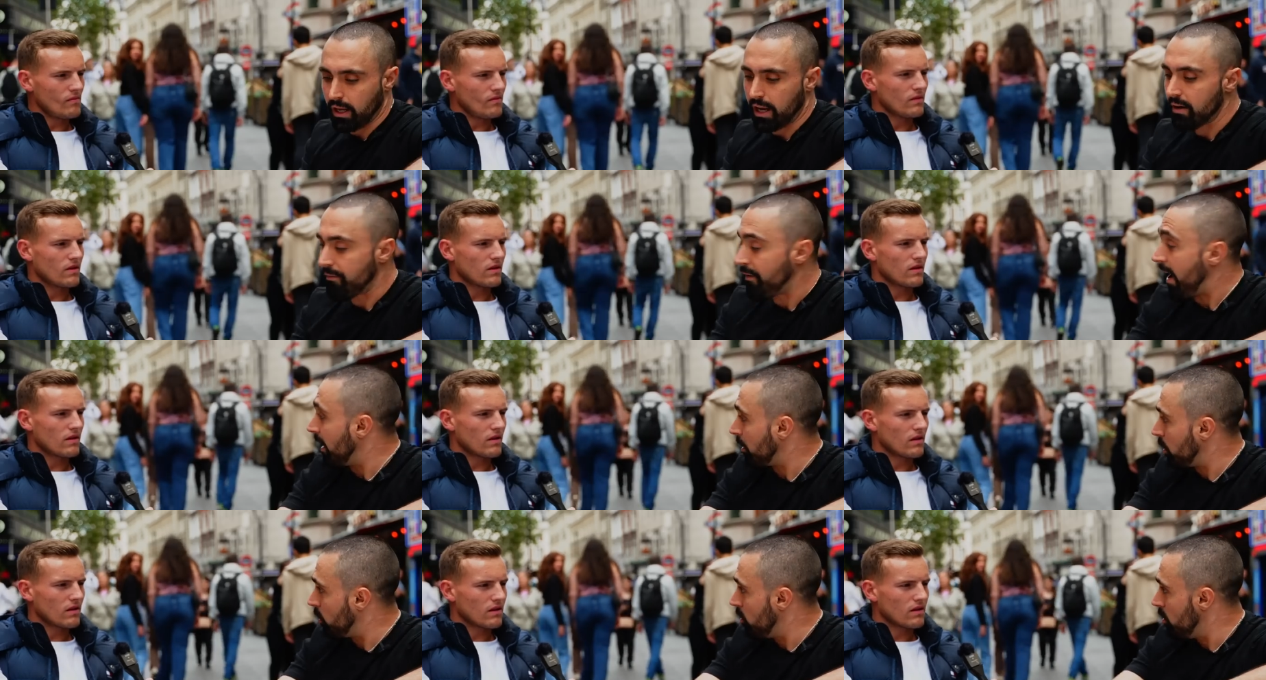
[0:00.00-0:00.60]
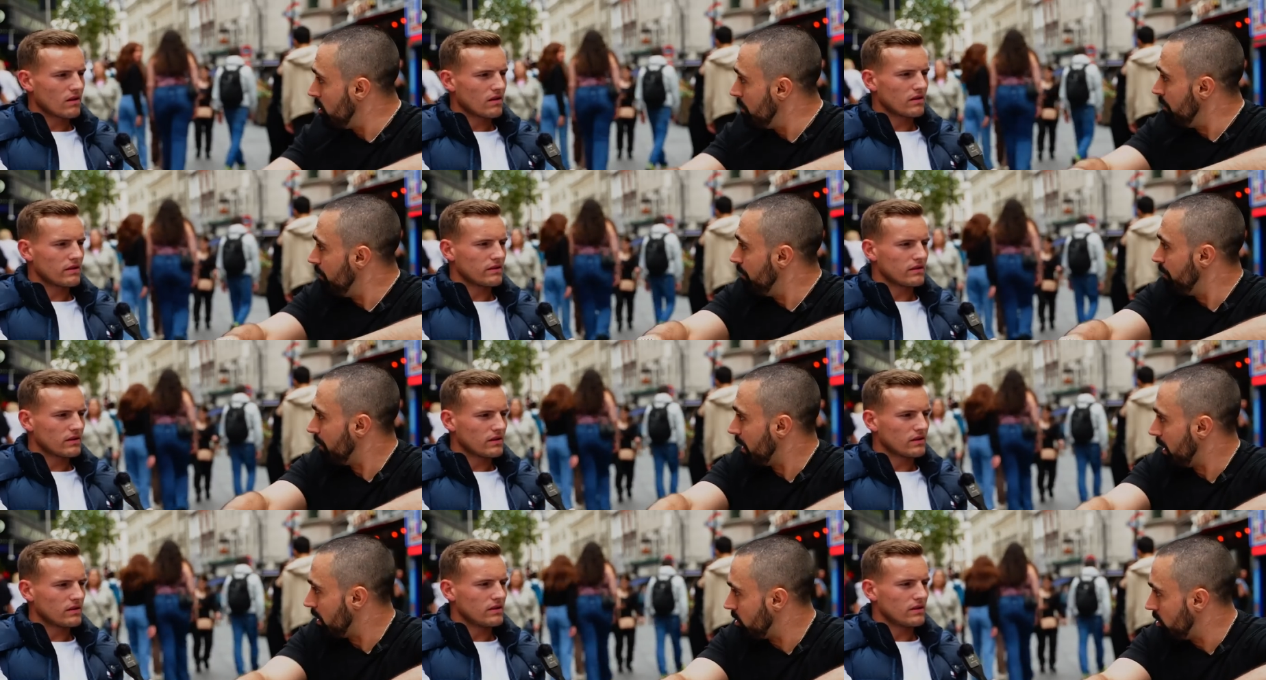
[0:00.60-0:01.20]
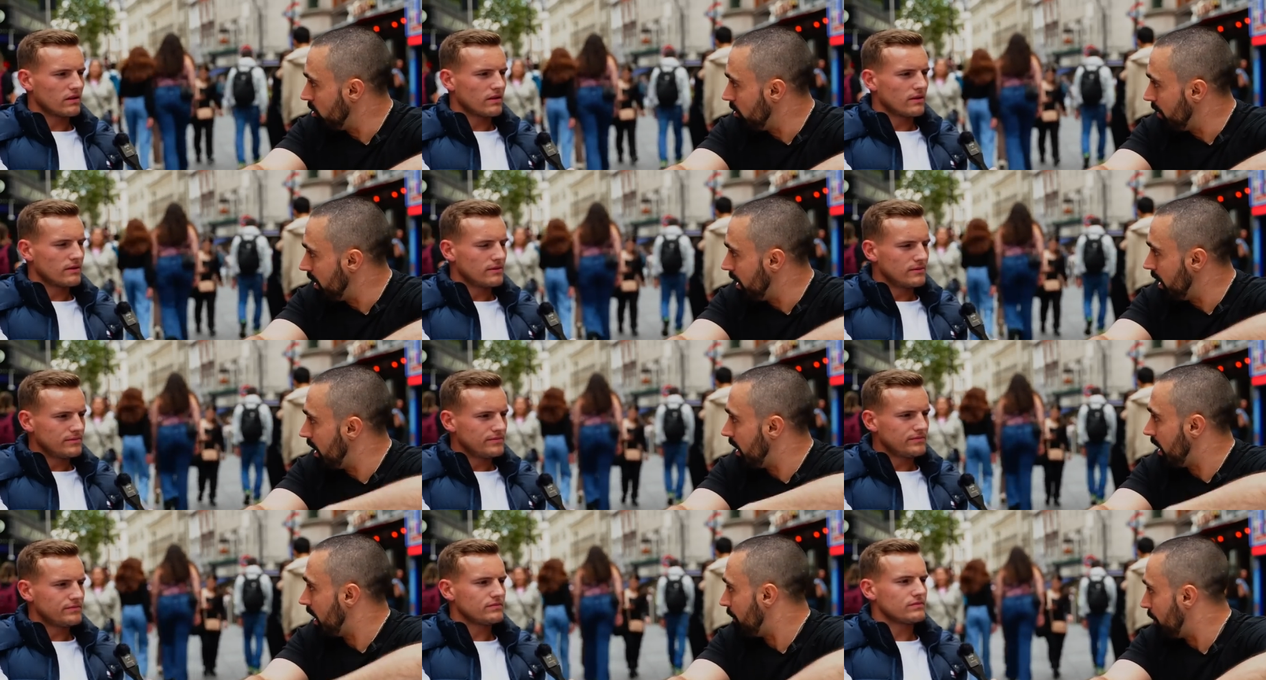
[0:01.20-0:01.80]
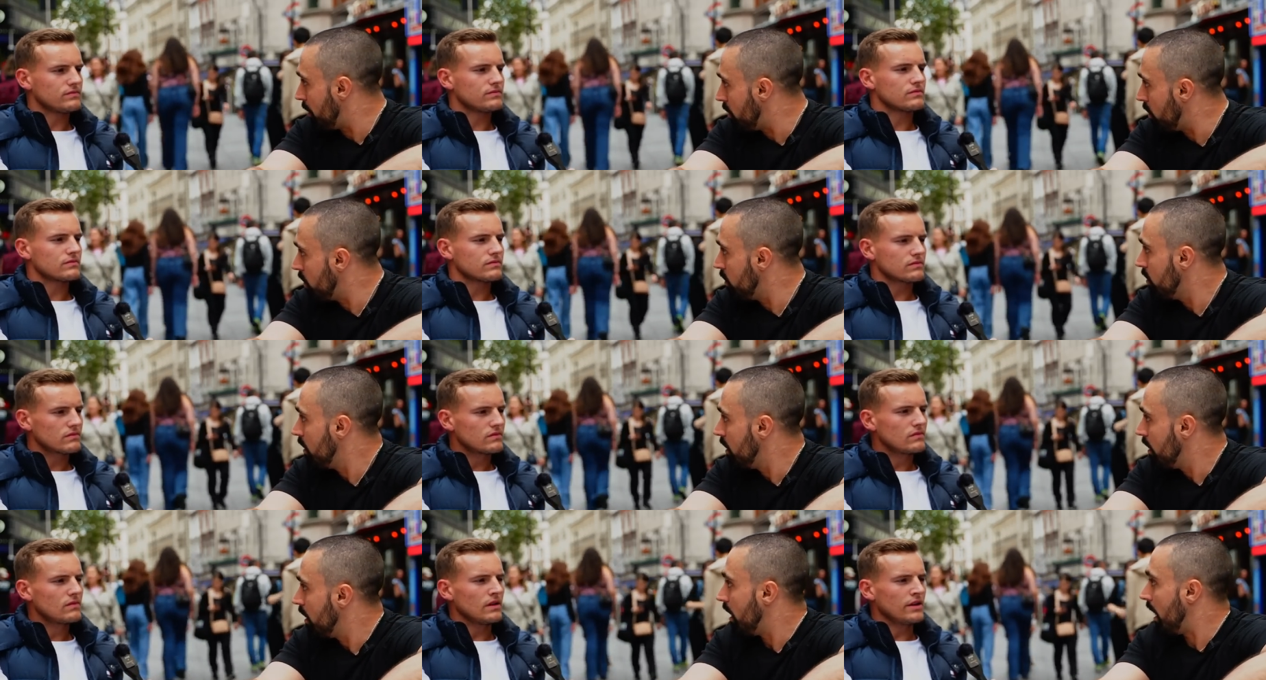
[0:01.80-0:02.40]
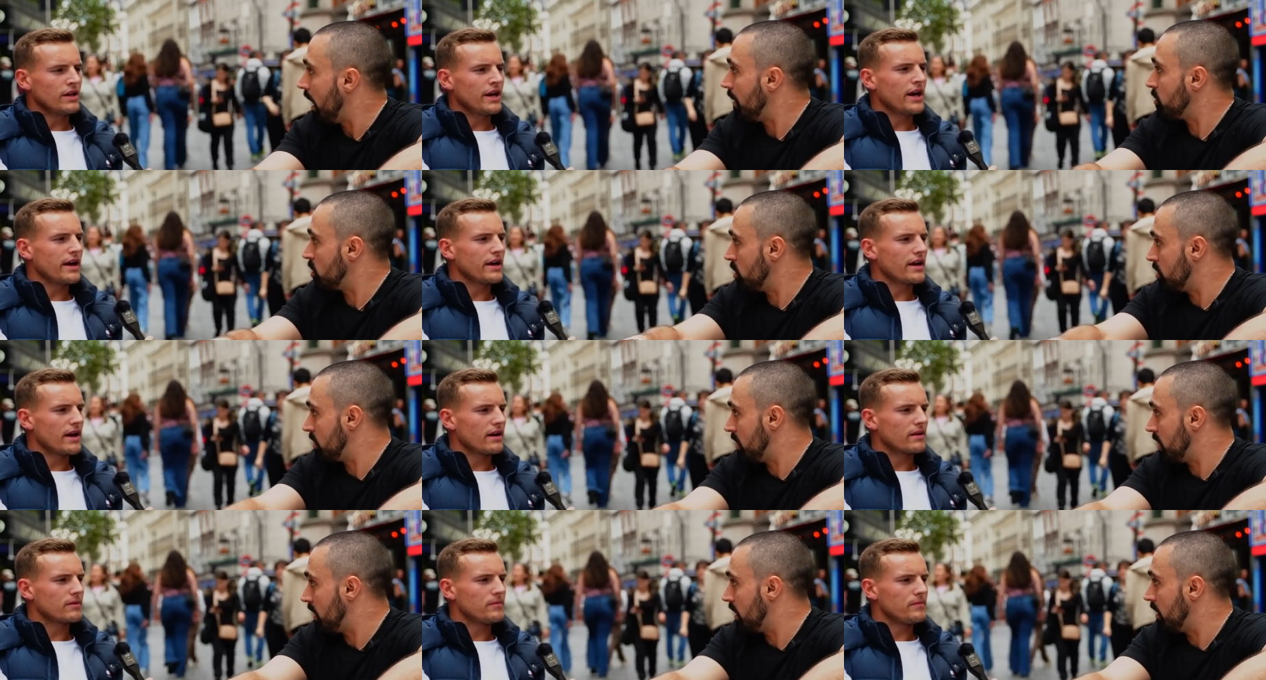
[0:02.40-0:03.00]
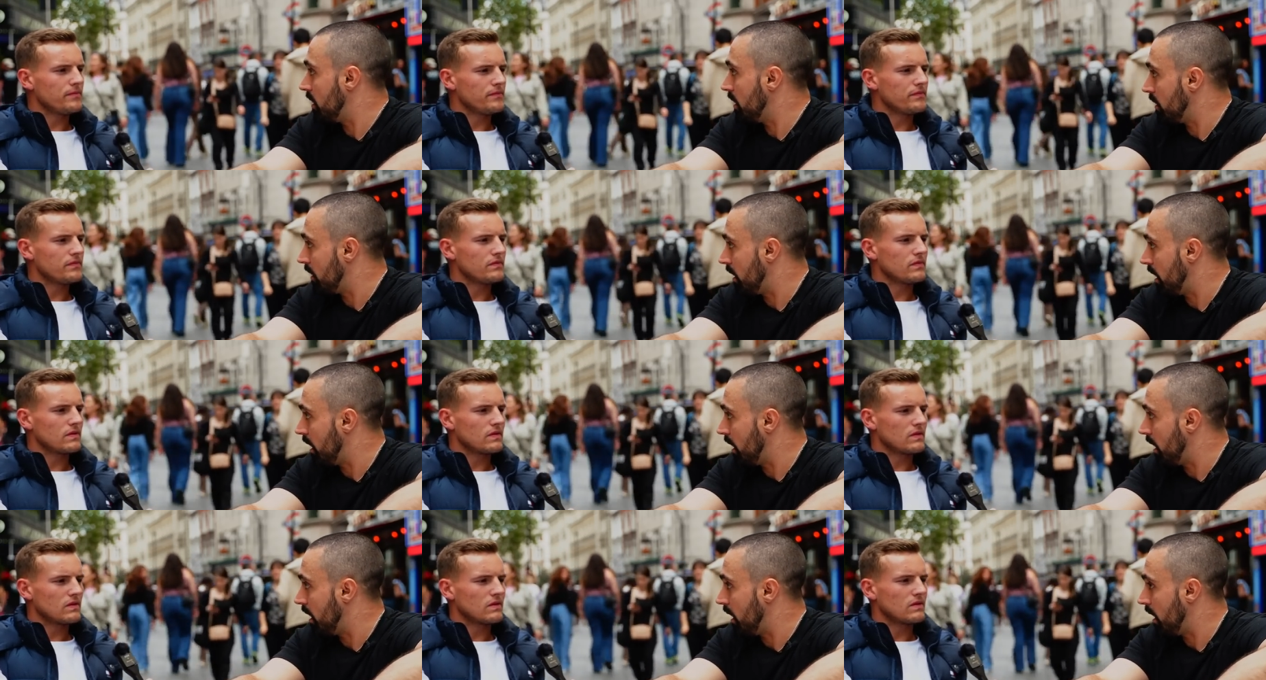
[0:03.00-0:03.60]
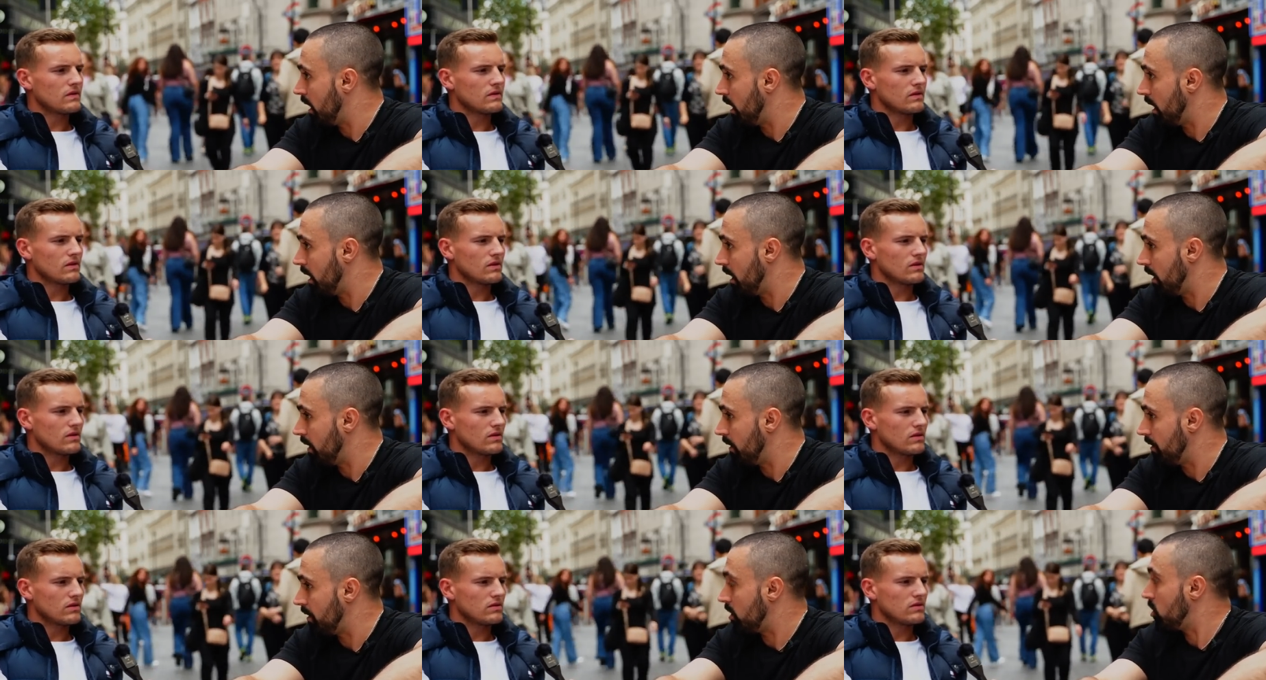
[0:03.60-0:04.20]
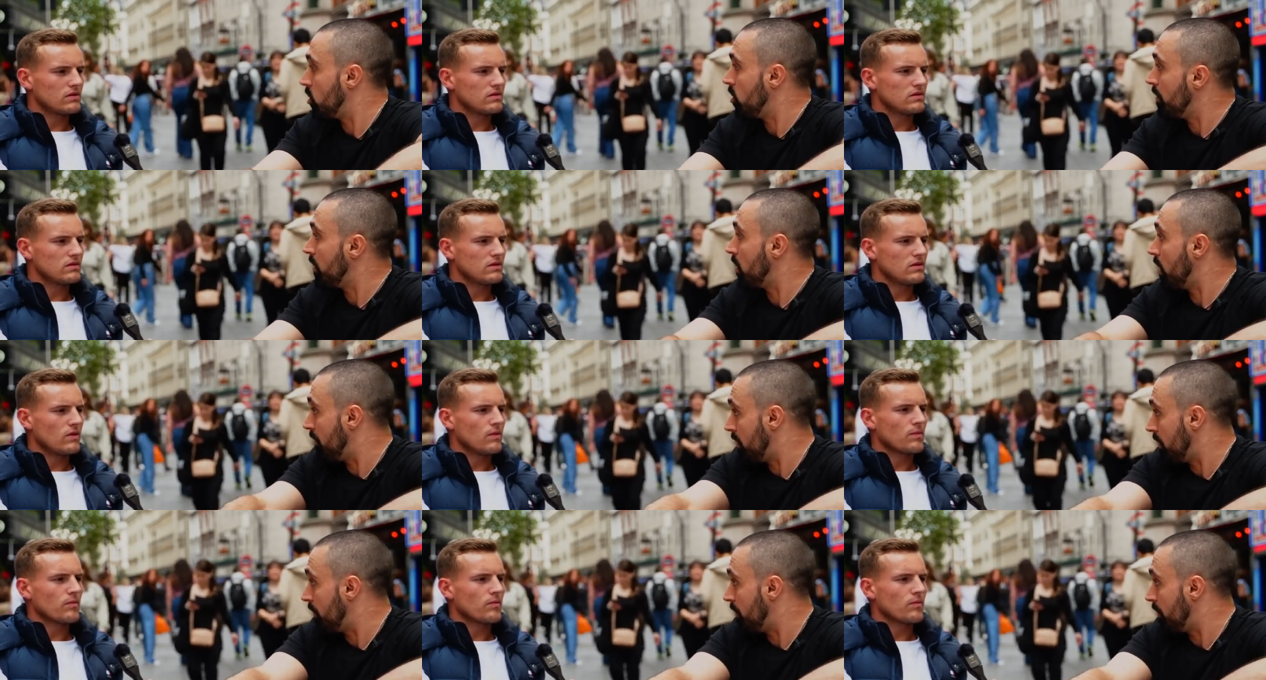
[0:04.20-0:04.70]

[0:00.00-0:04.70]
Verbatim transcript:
Speaker 1: In a vacuum, a human and a ball, I'm yeah, choosing yeah. the the human over